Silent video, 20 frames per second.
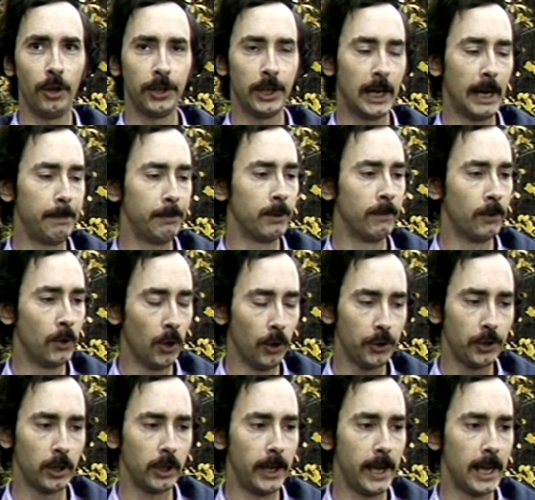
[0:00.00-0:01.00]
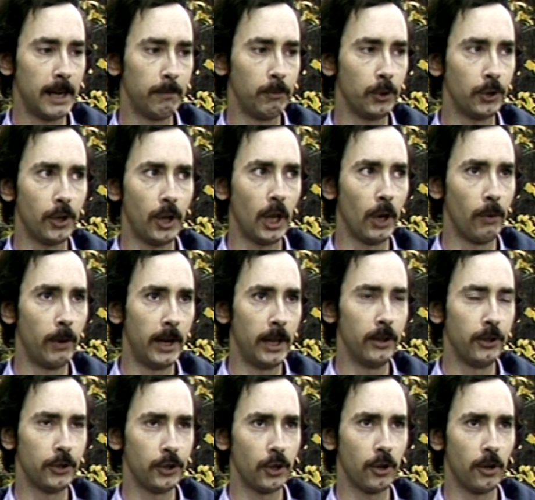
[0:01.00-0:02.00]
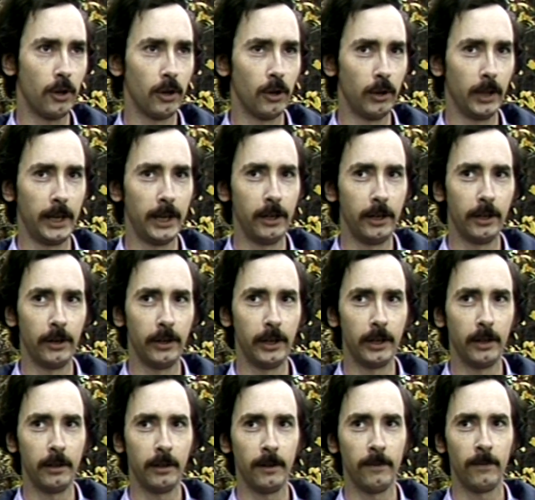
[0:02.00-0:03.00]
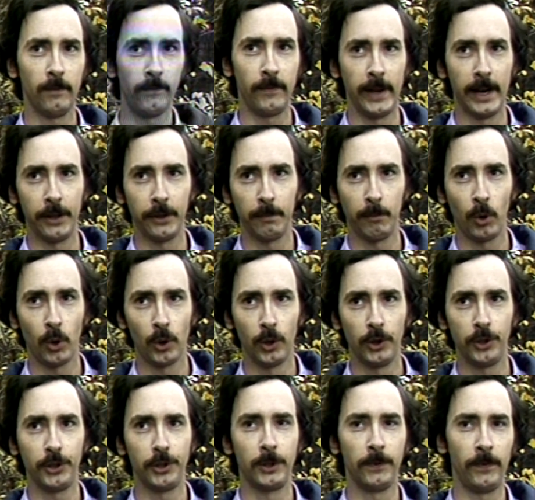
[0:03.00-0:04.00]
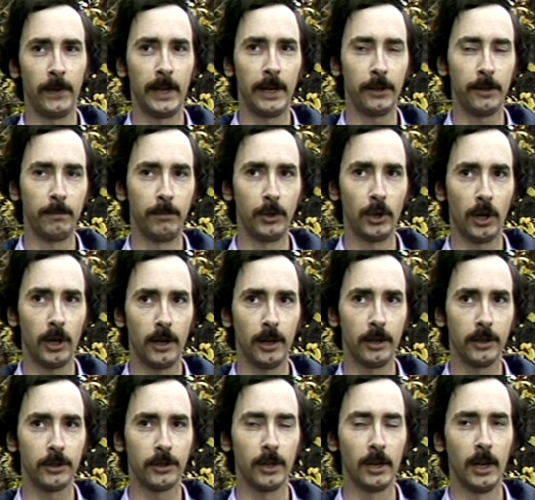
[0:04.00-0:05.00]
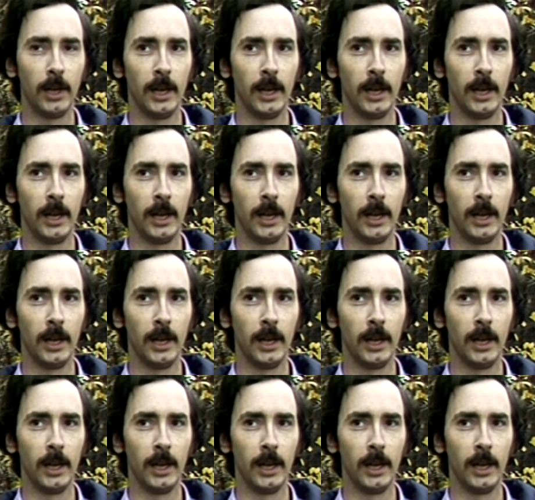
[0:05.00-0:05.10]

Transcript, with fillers: types of ghostly animals all around the Chicagoland area. Phantom horses, phantom dogs.